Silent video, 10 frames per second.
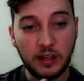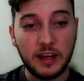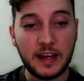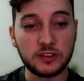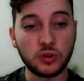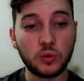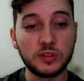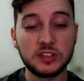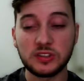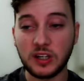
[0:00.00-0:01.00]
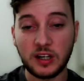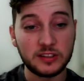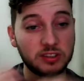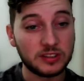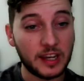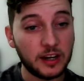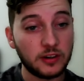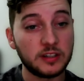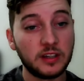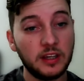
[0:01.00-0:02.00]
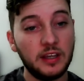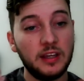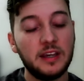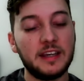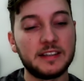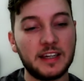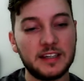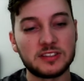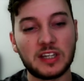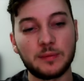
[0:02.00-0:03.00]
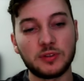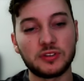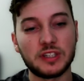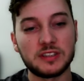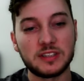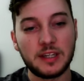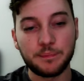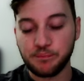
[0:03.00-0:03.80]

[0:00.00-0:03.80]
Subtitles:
As always, this is Aaron, aka Cyber Sensei.